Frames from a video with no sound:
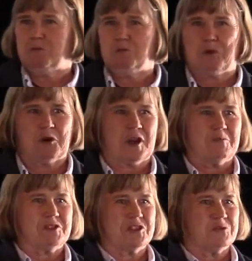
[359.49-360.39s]

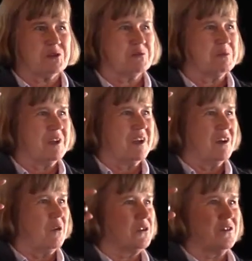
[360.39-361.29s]
programs here were
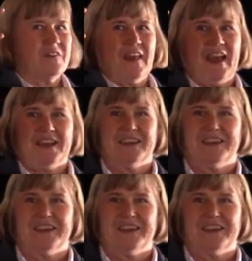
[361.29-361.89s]
older than that?